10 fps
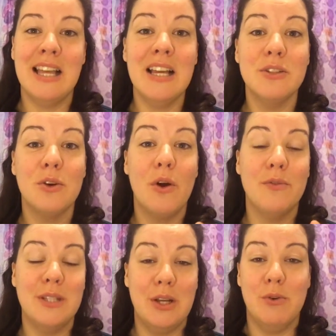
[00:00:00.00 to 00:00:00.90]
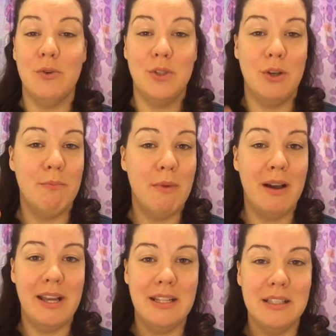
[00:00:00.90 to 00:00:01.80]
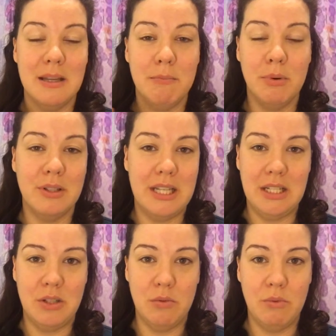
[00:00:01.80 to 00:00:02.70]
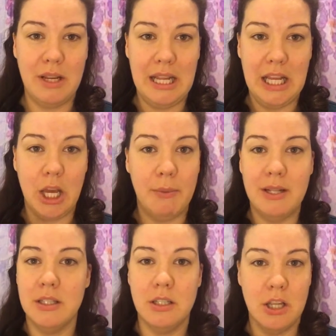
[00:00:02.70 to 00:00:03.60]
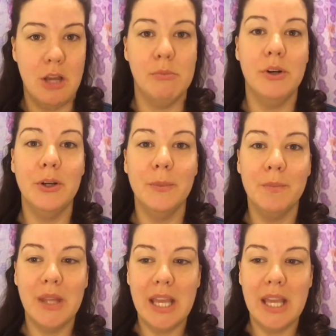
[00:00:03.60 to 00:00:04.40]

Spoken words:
that is obviously causing your mind and body to really go into turmoil.